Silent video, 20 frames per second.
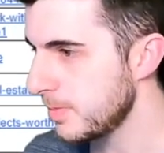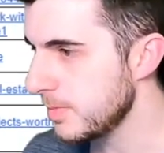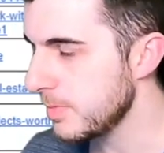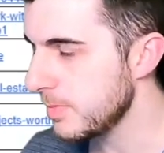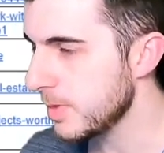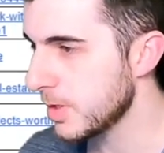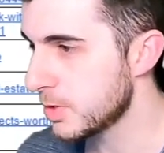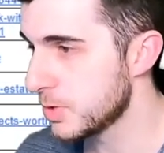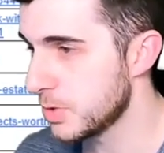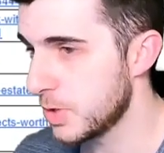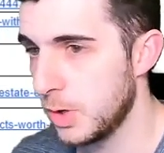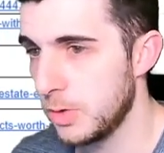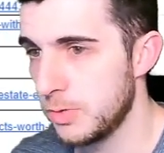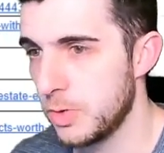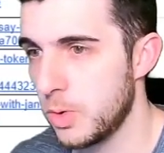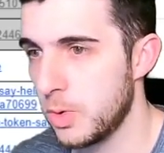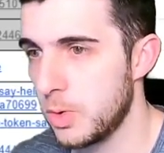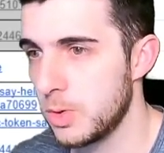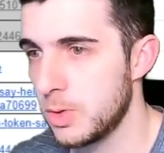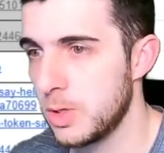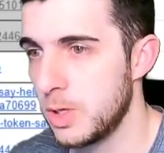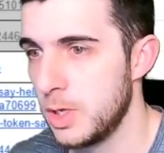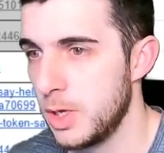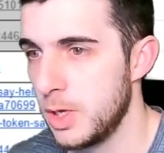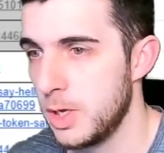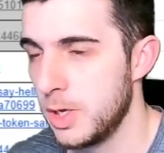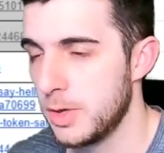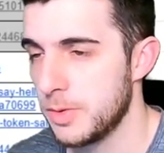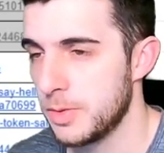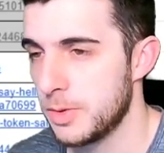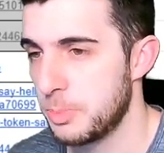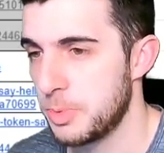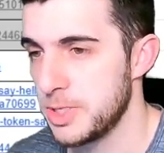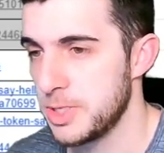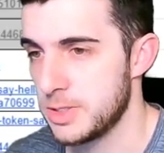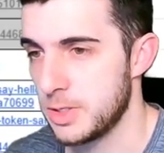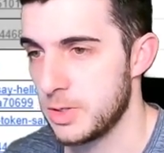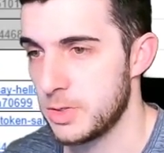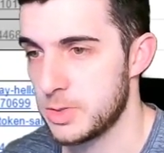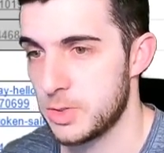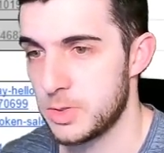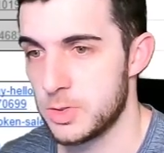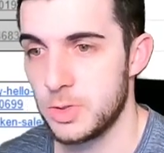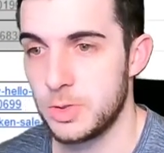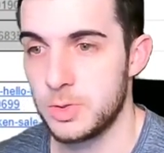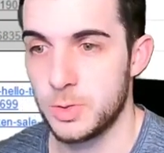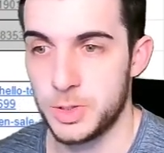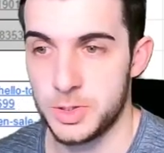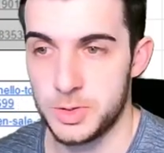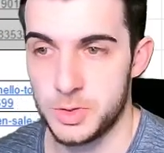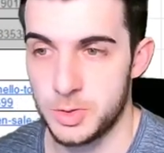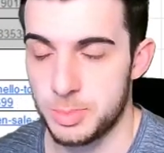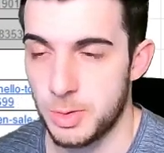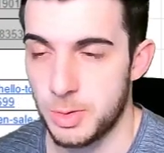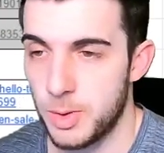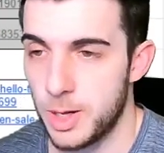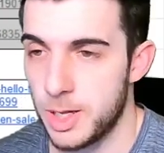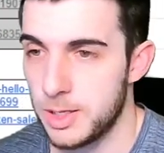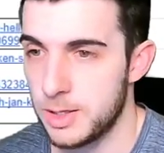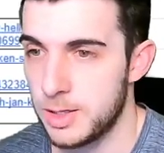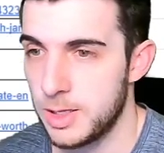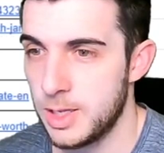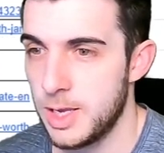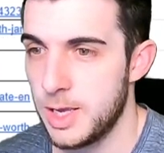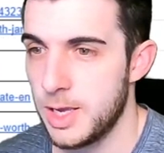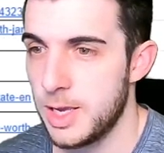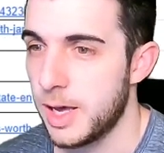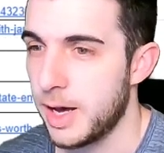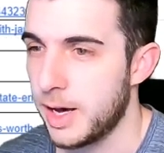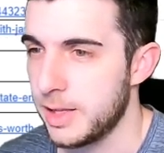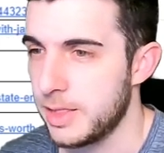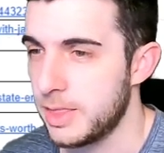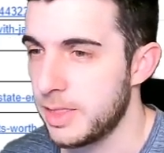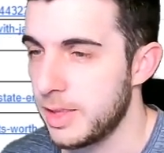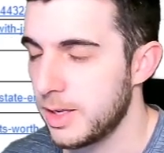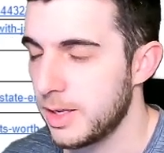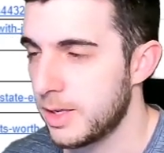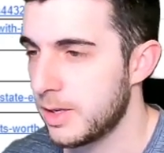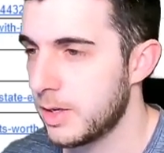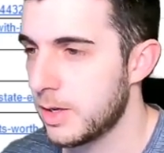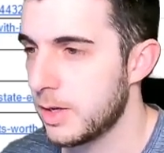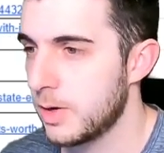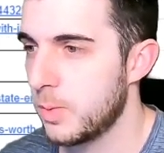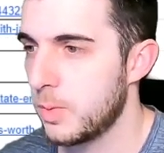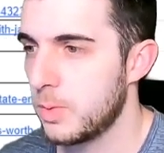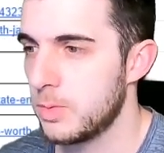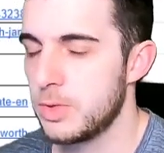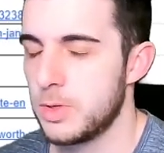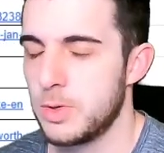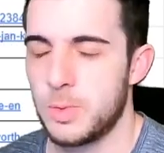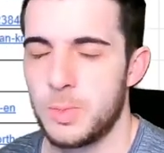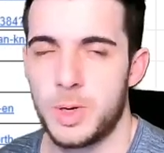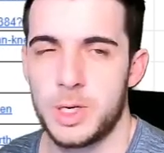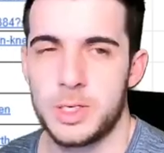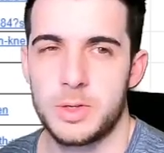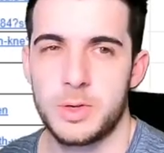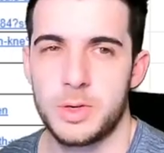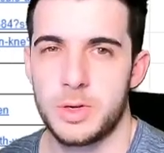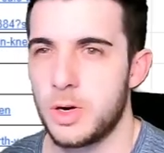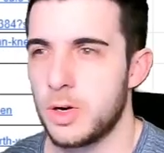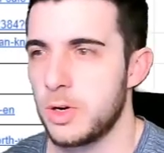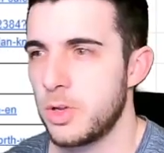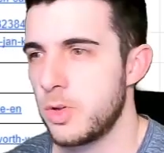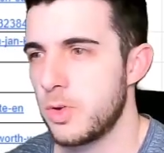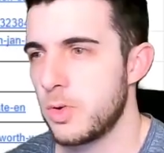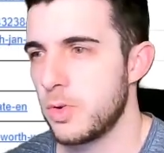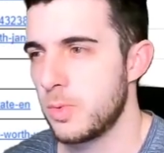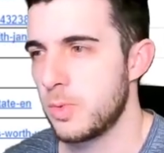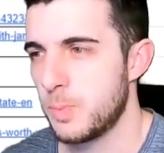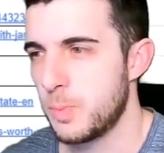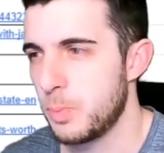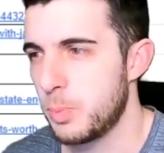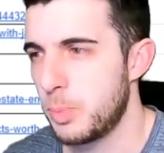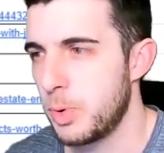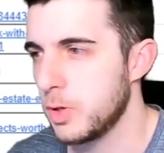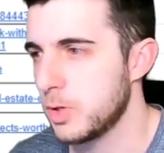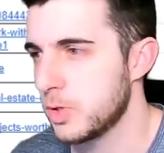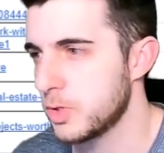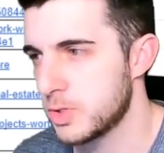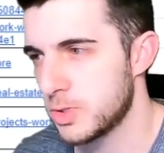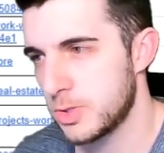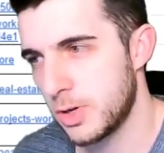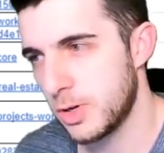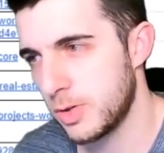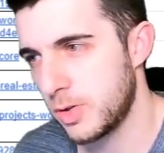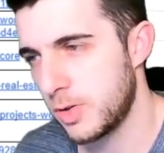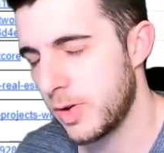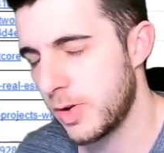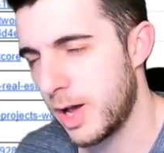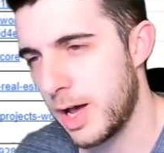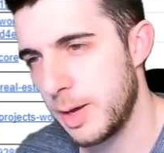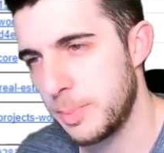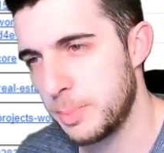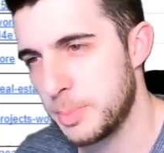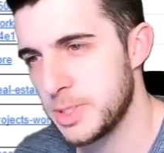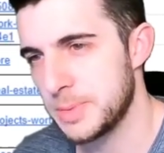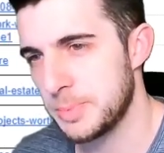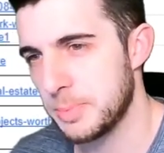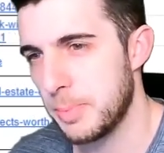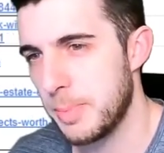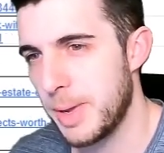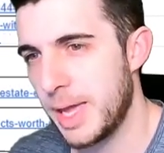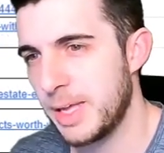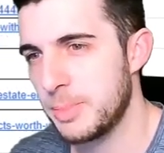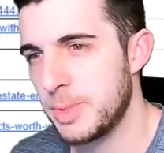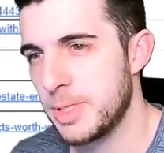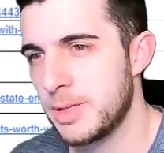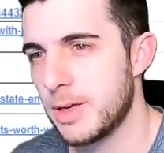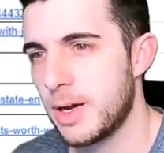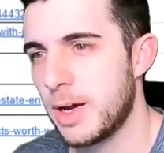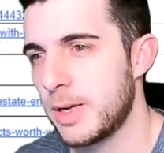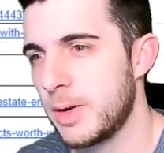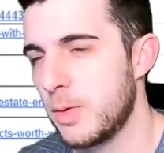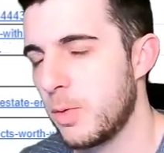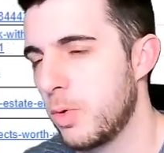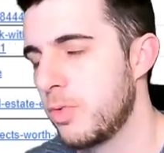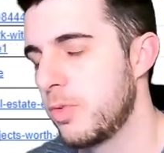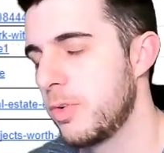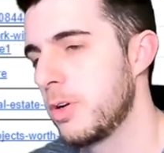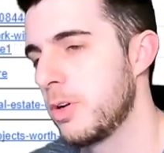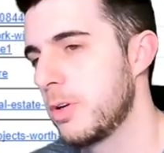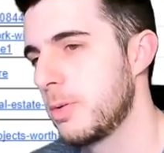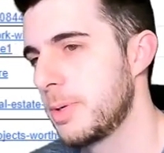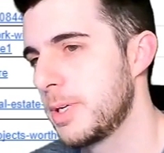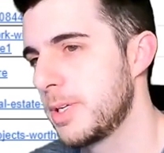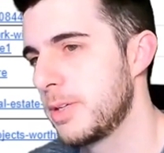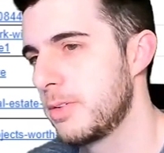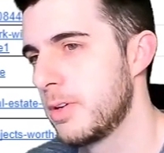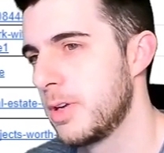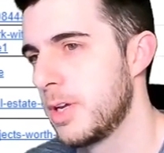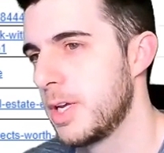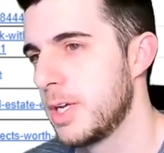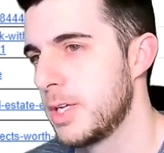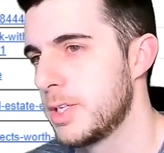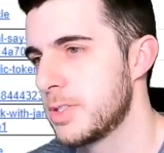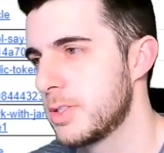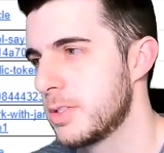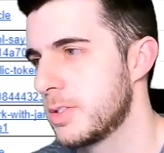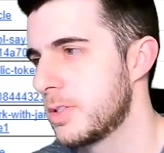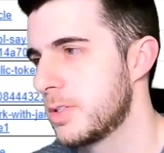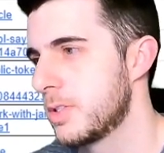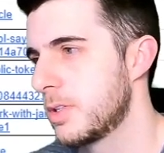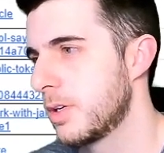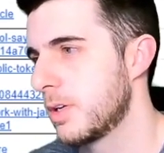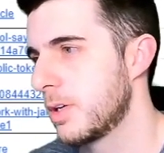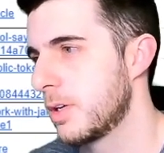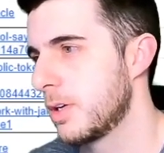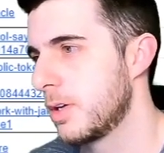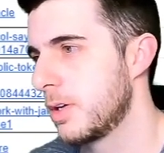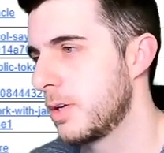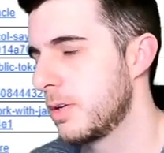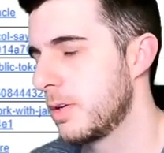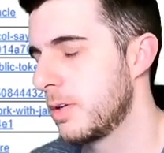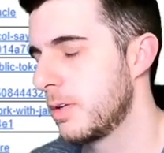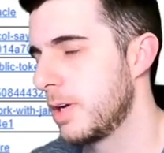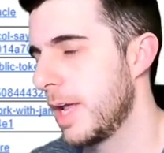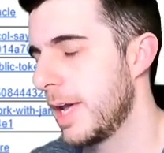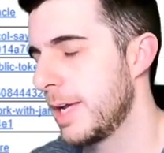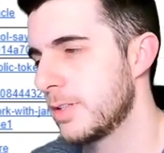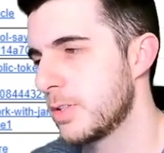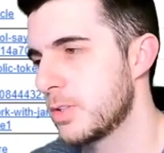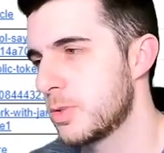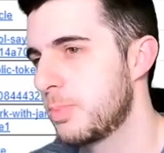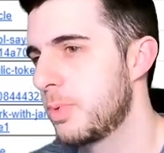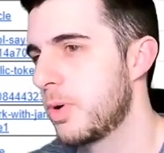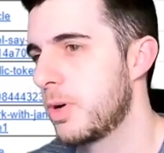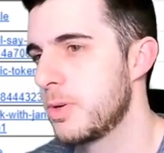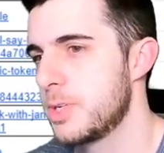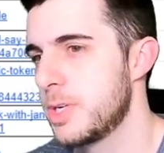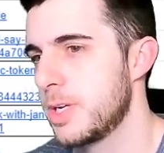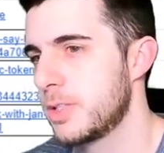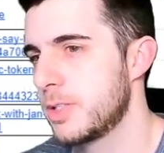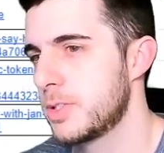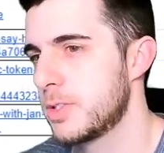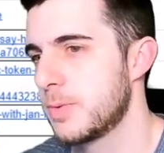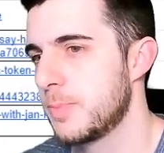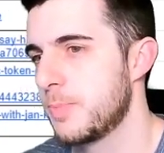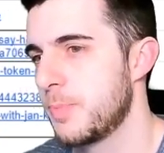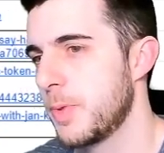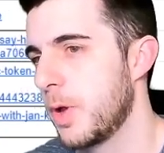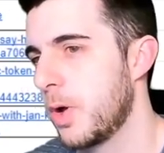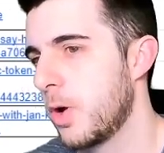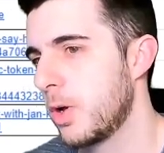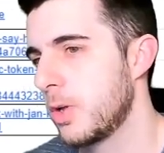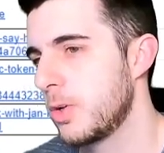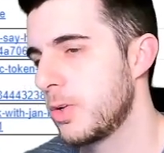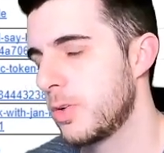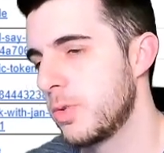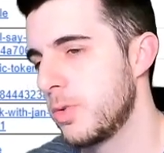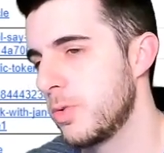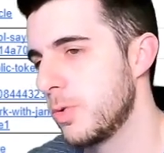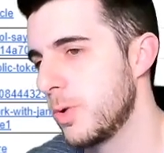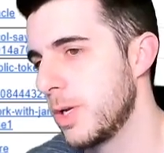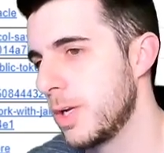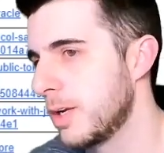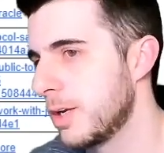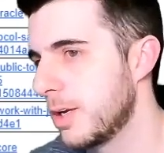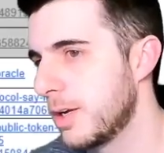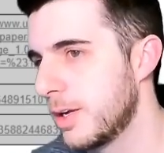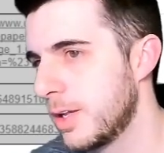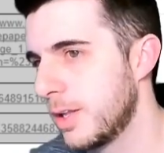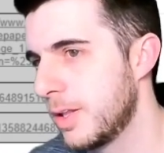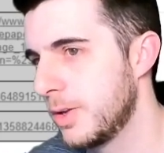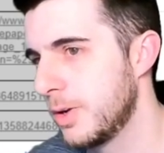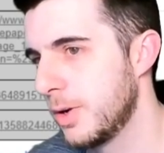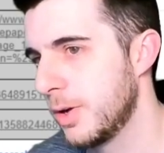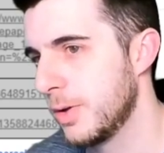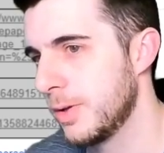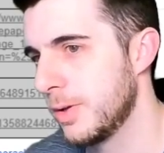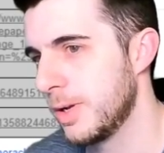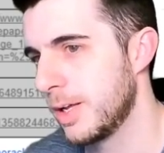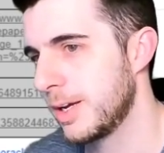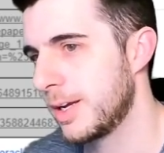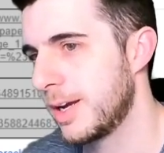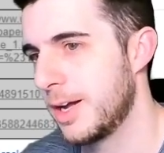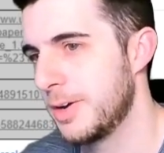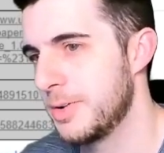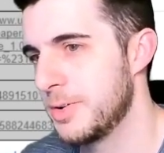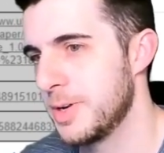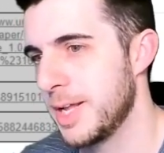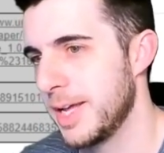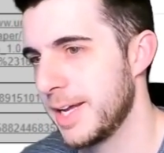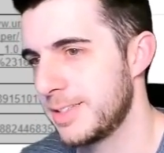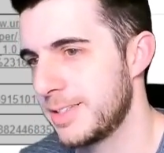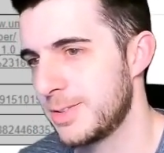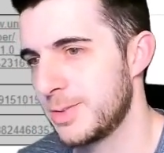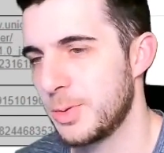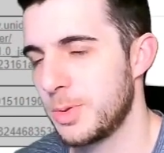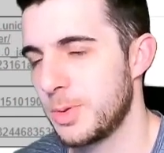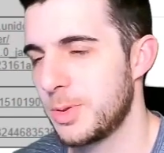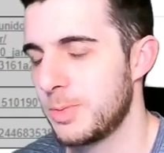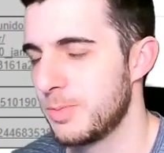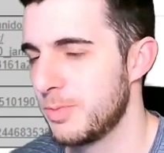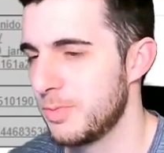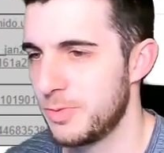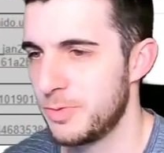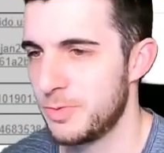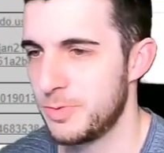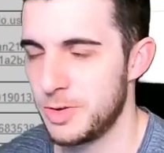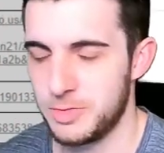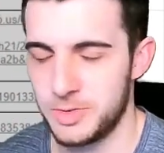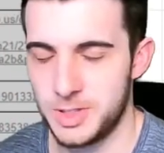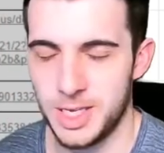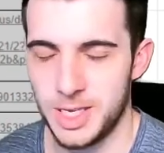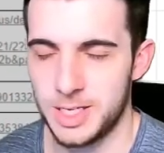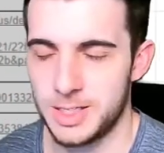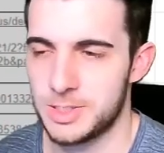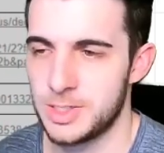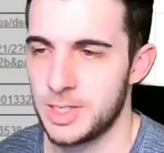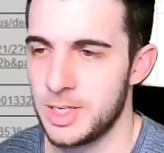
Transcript: So overall the pre-sales are still doing super well. I think one could argue Polkastar, the hype is maybe dying off a little bit, since the latest projects aren't doing, like 100x or 50x.